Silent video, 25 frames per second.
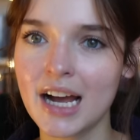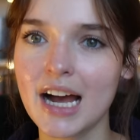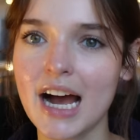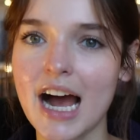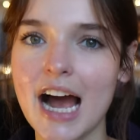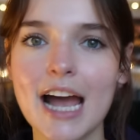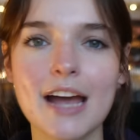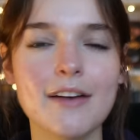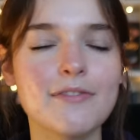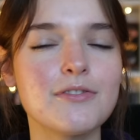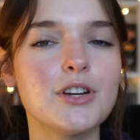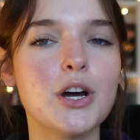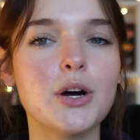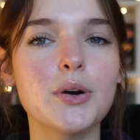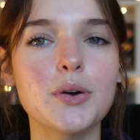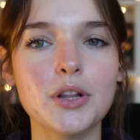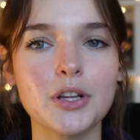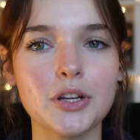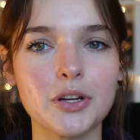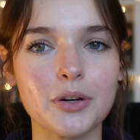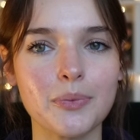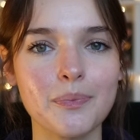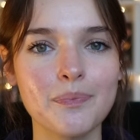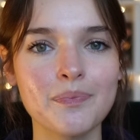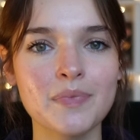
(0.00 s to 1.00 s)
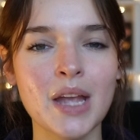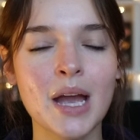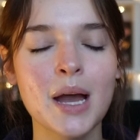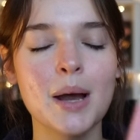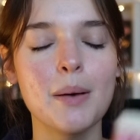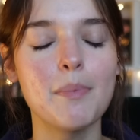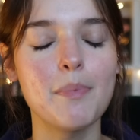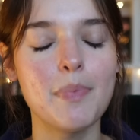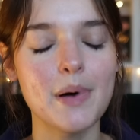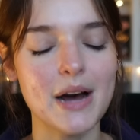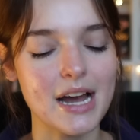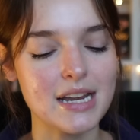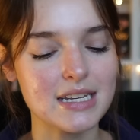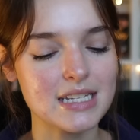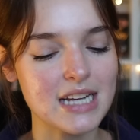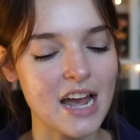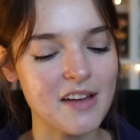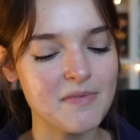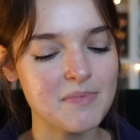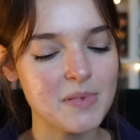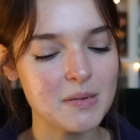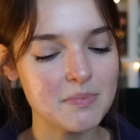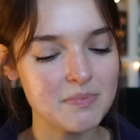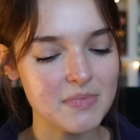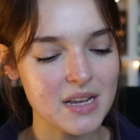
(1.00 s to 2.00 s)
I have no clue, but
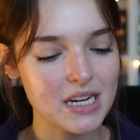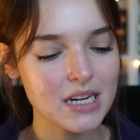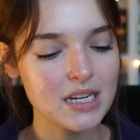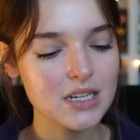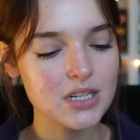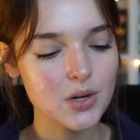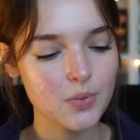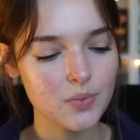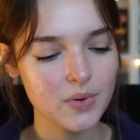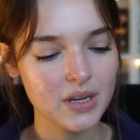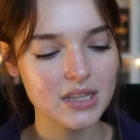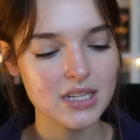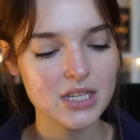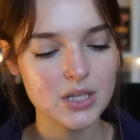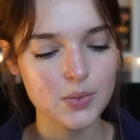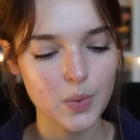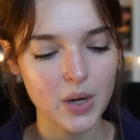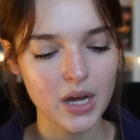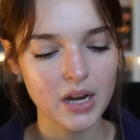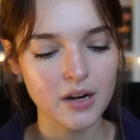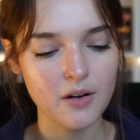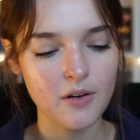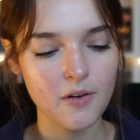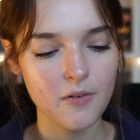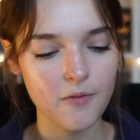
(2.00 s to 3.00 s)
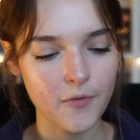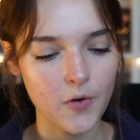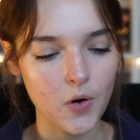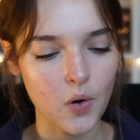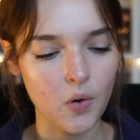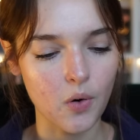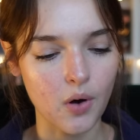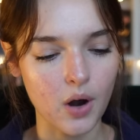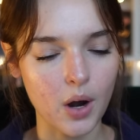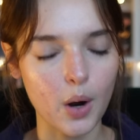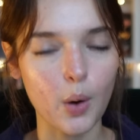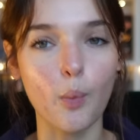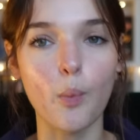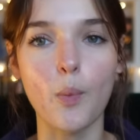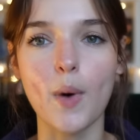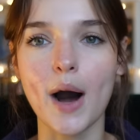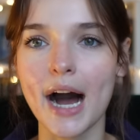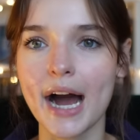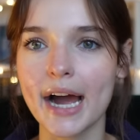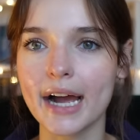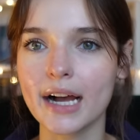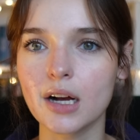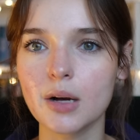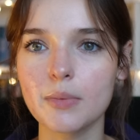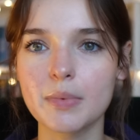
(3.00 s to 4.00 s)
I've been meaning to read this one for a
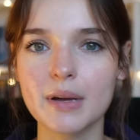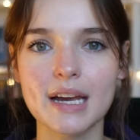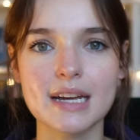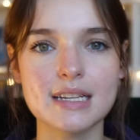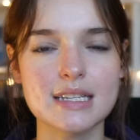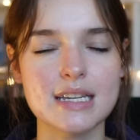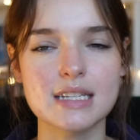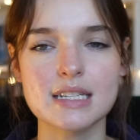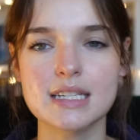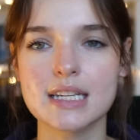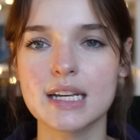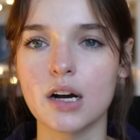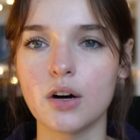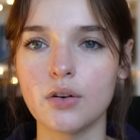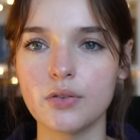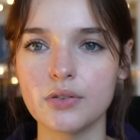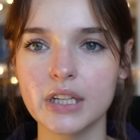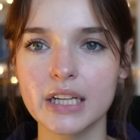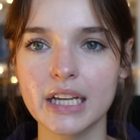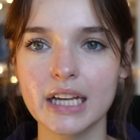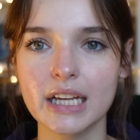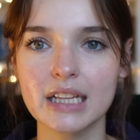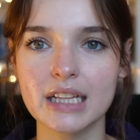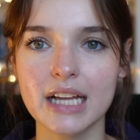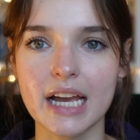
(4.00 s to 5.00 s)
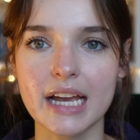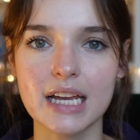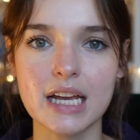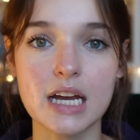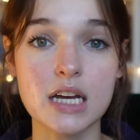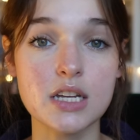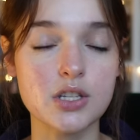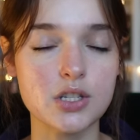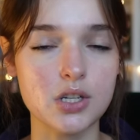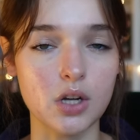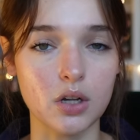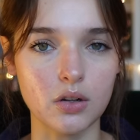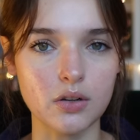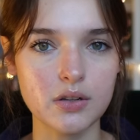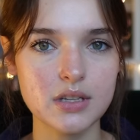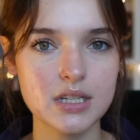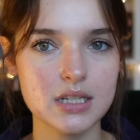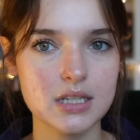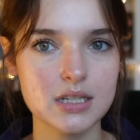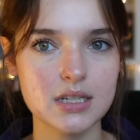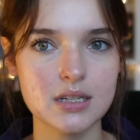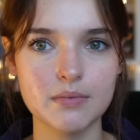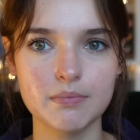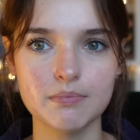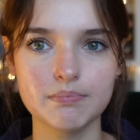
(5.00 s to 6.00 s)
while because it's the only like
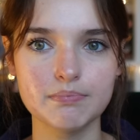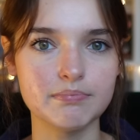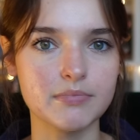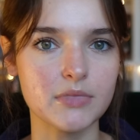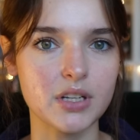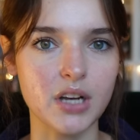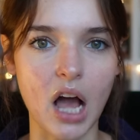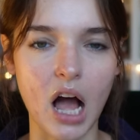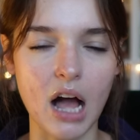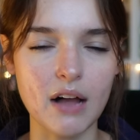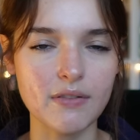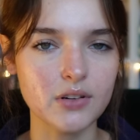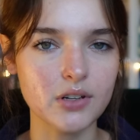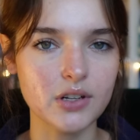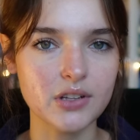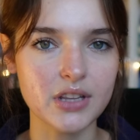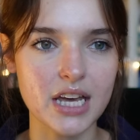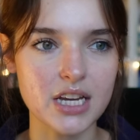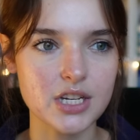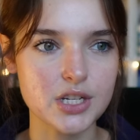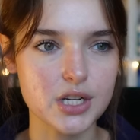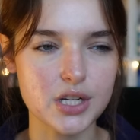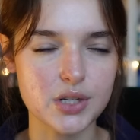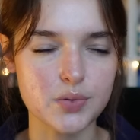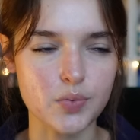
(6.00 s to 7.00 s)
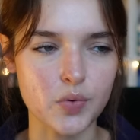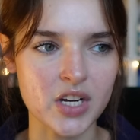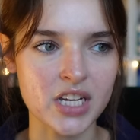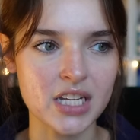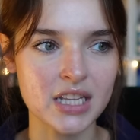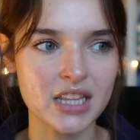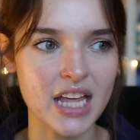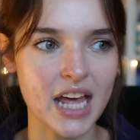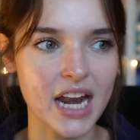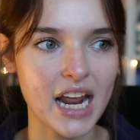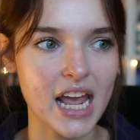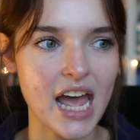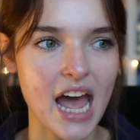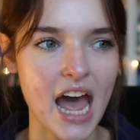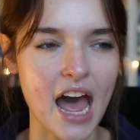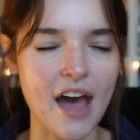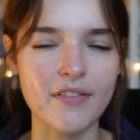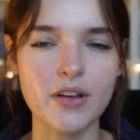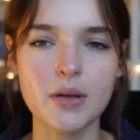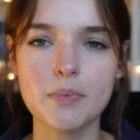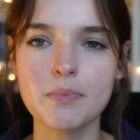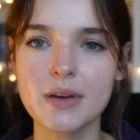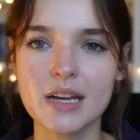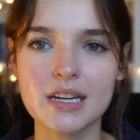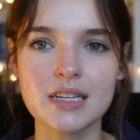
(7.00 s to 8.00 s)
adult novel that she's written that I
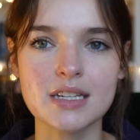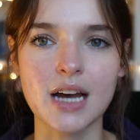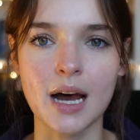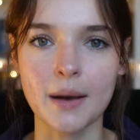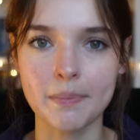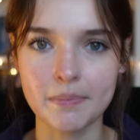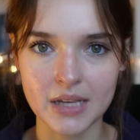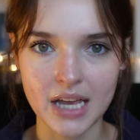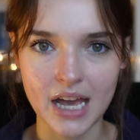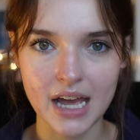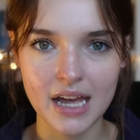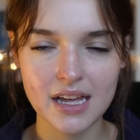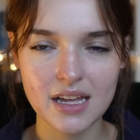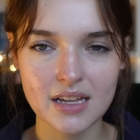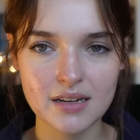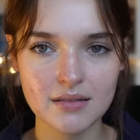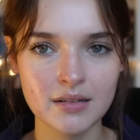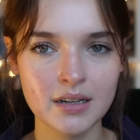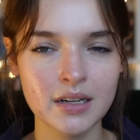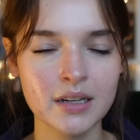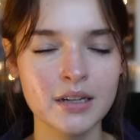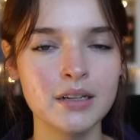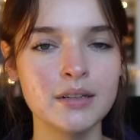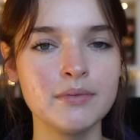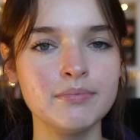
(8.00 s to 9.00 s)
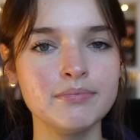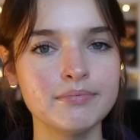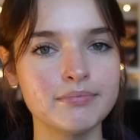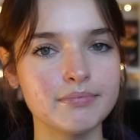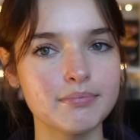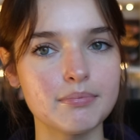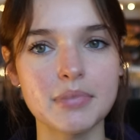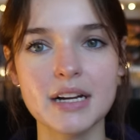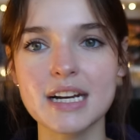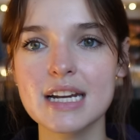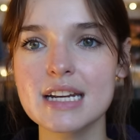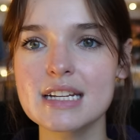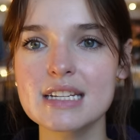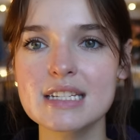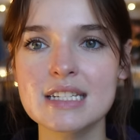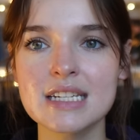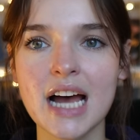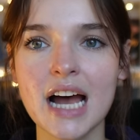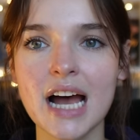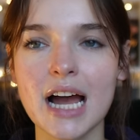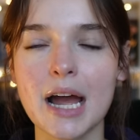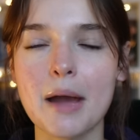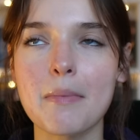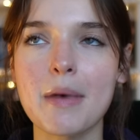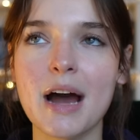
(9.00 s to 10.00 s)
haven't picked up yet, but it is
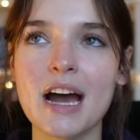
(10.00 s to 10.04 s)
time.